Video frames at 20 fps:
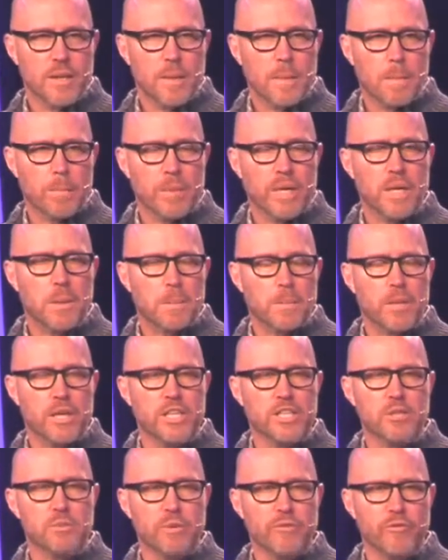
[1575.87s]
Make a
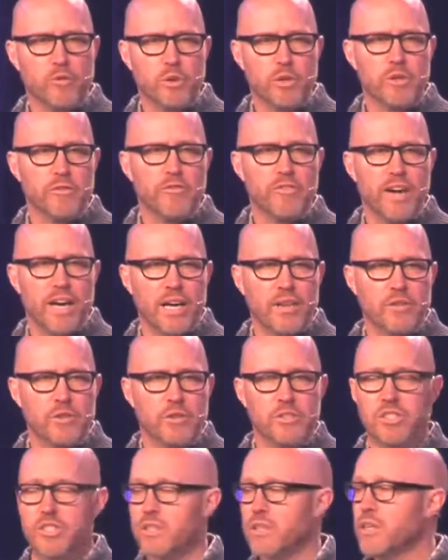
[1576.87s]
pledge before the Father
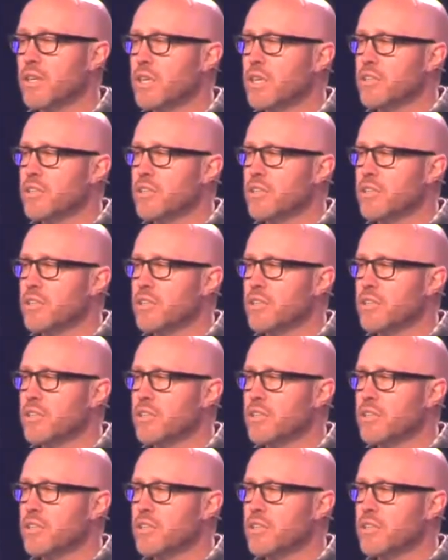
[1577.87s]
to,